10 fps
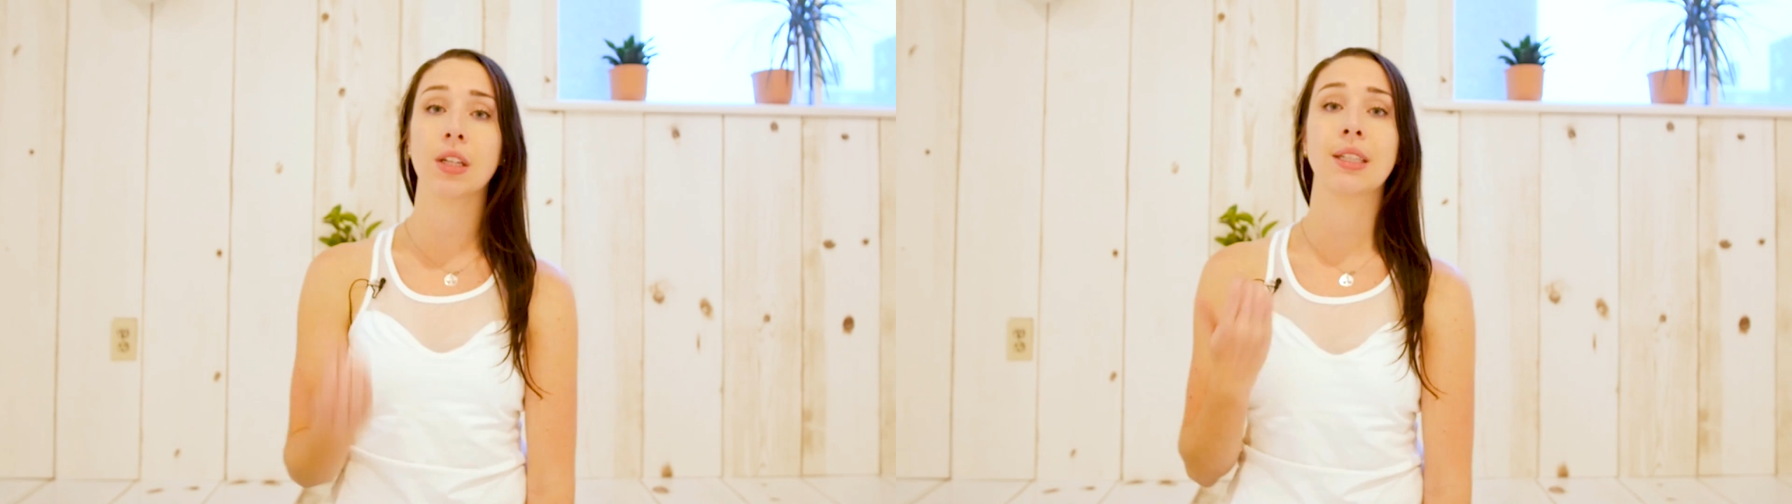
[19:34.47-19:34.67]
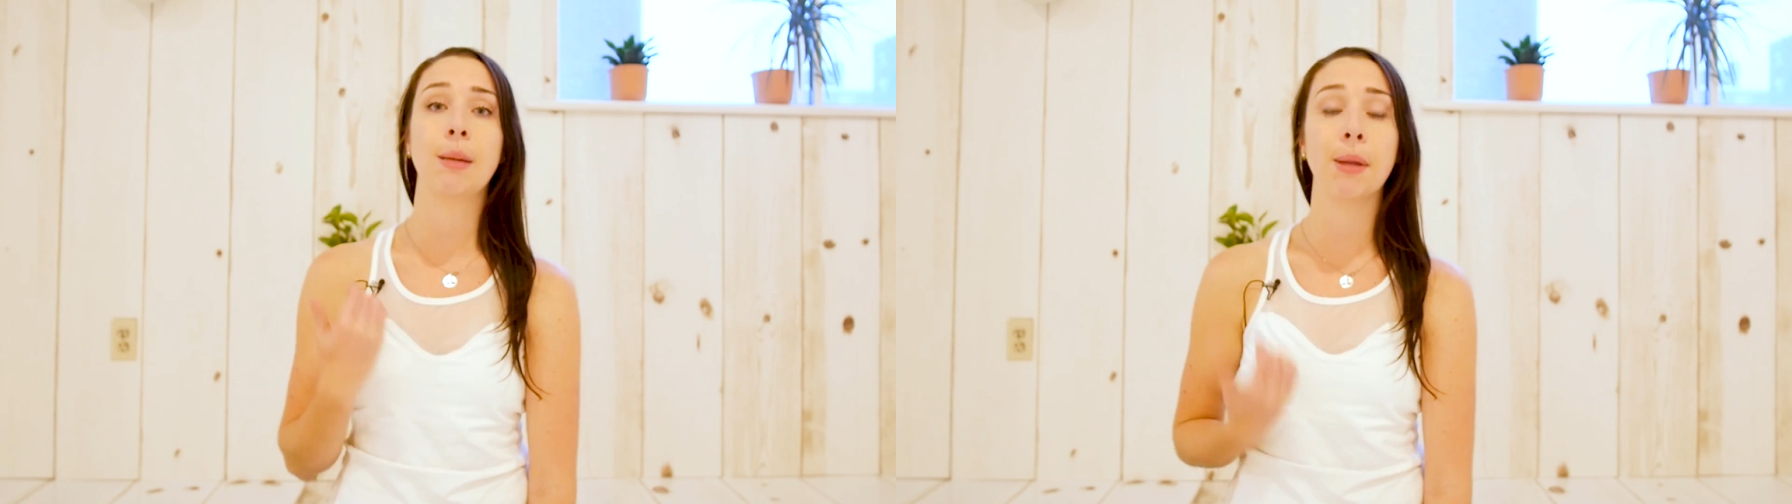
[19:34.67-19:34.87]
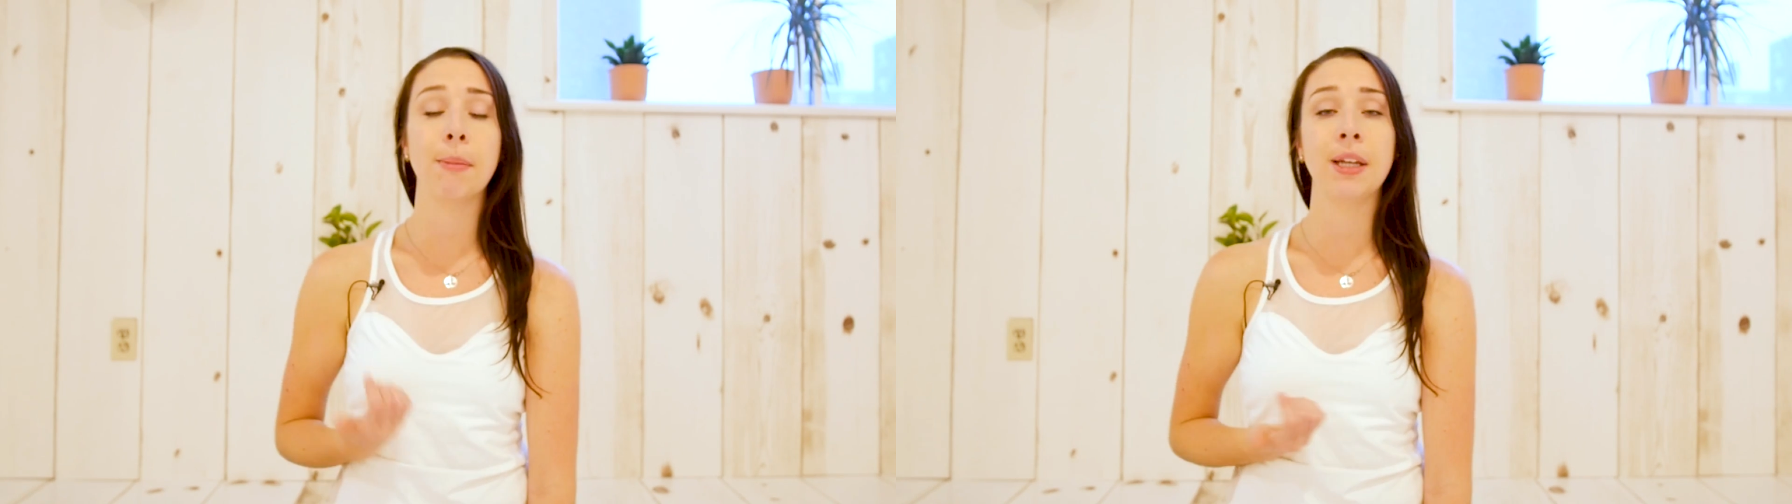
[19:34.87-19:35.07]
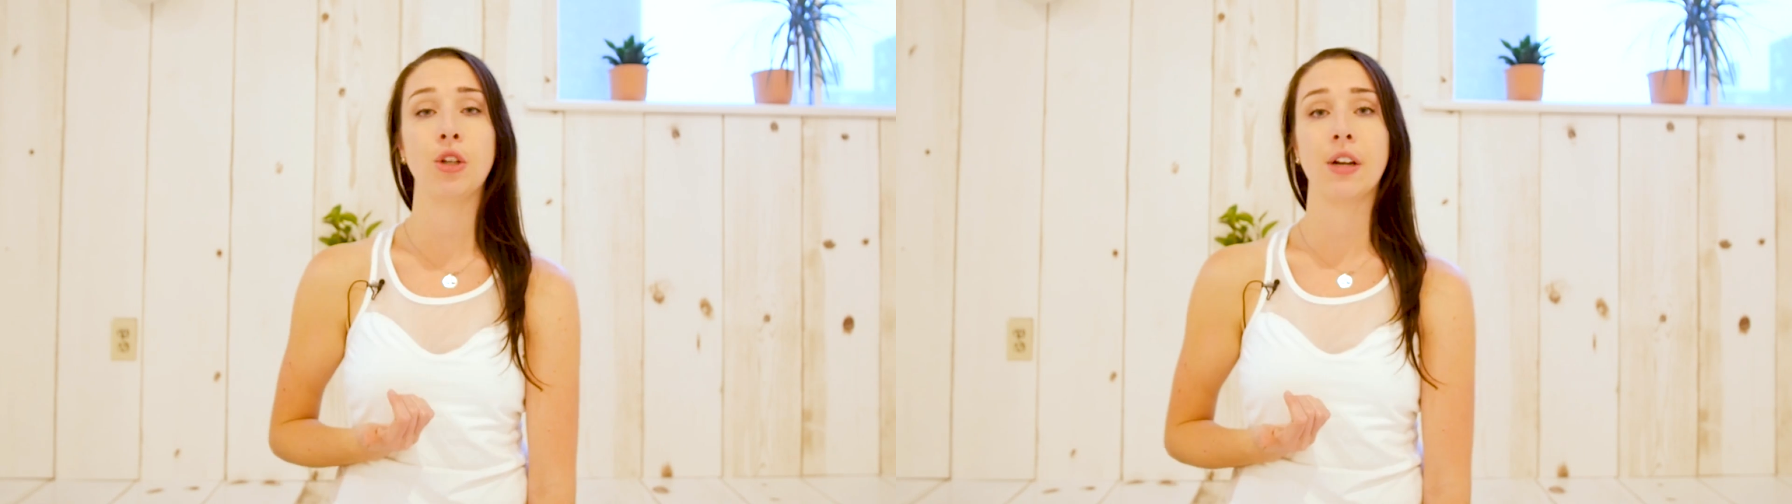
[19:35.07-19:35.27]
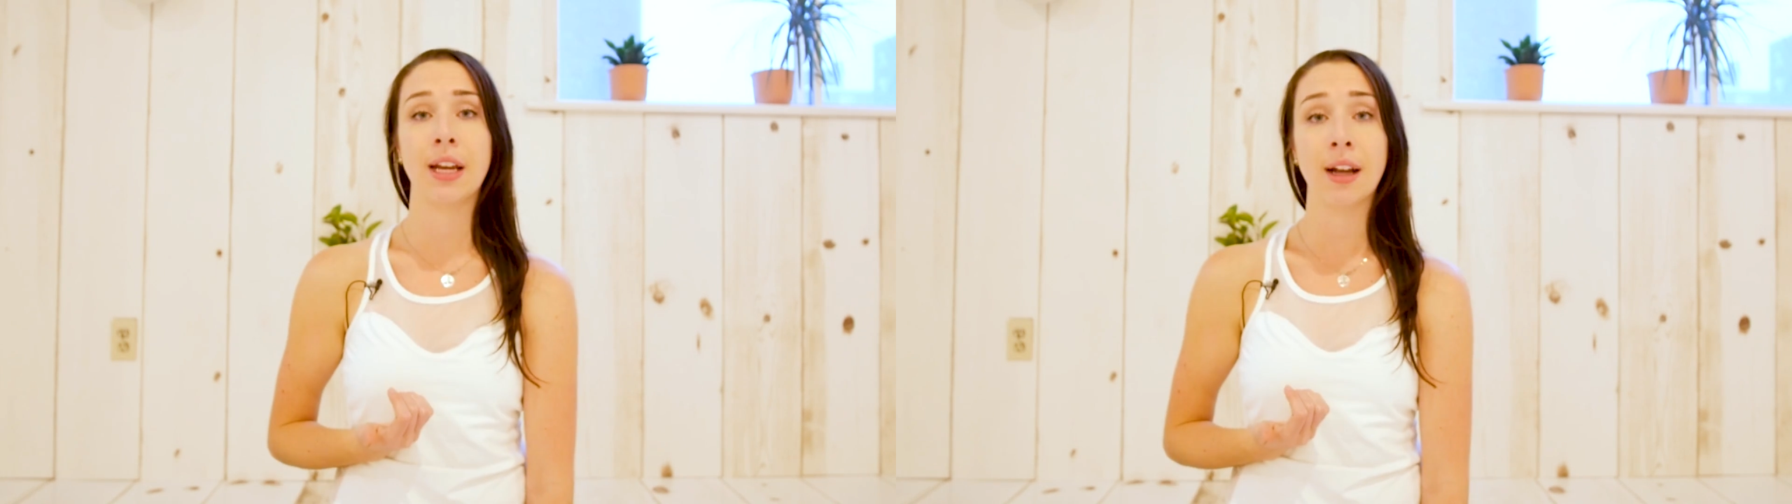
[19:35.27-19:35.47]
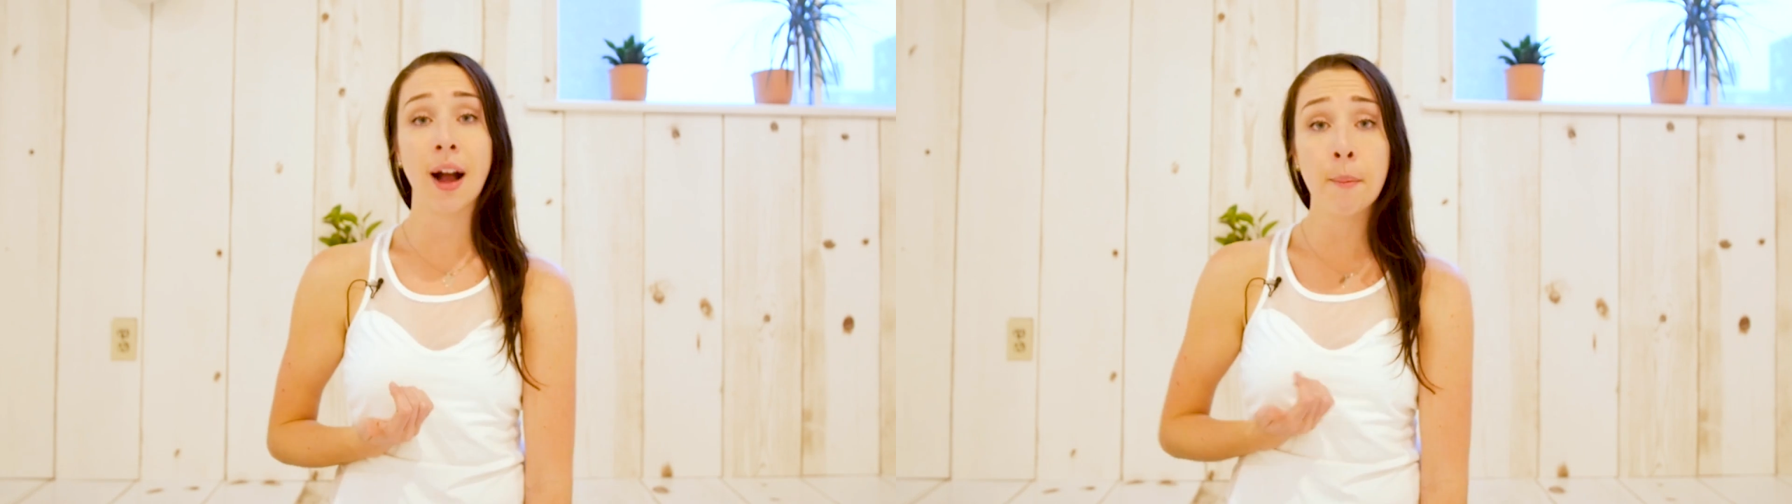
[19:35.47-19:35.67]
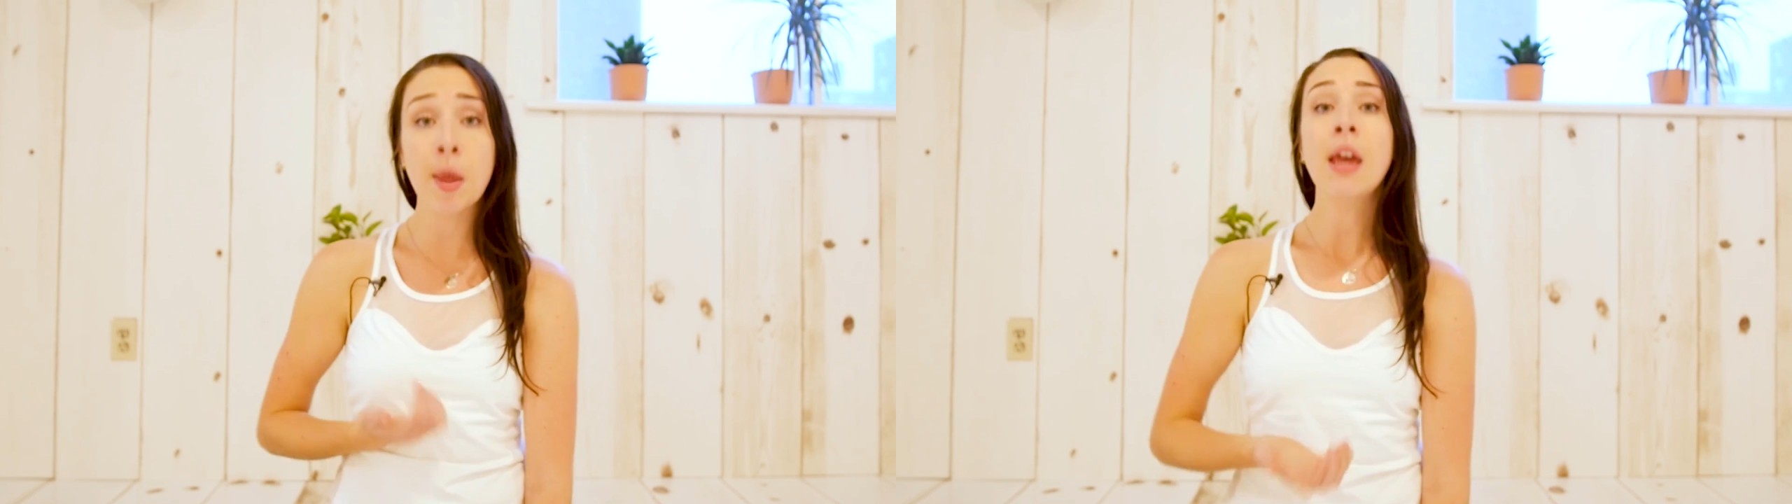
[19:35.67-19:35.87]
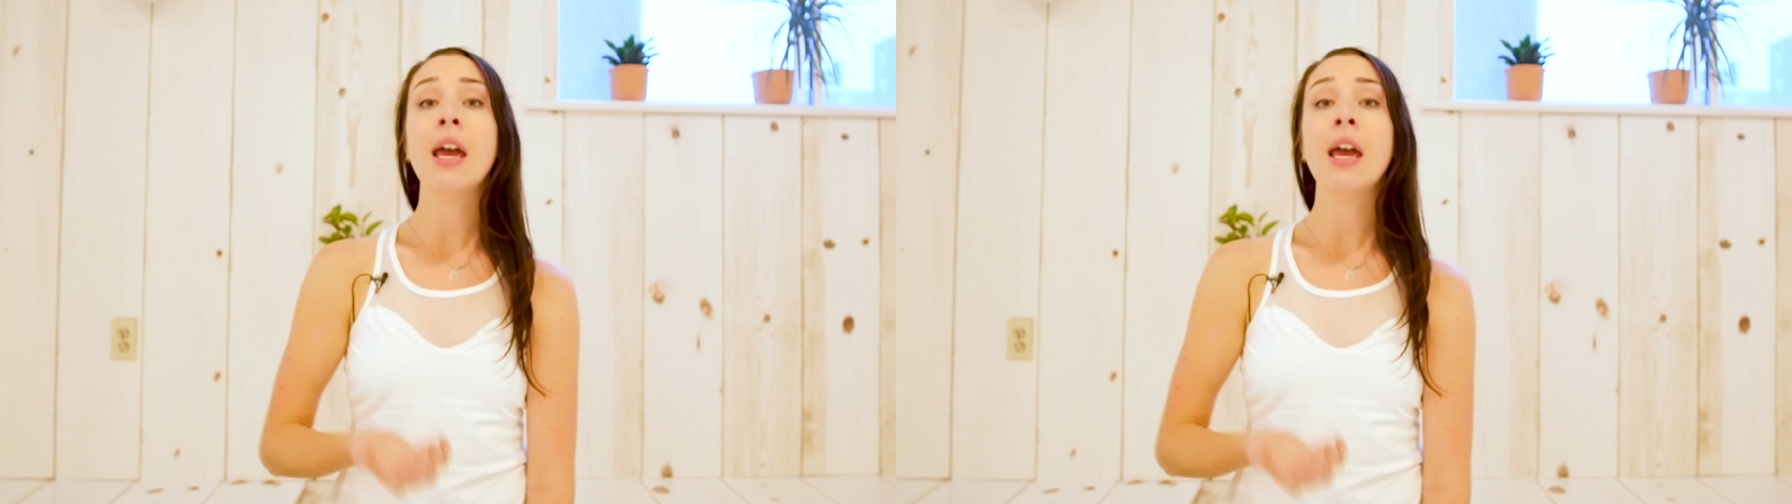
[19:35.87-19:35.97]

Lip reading: supplement your income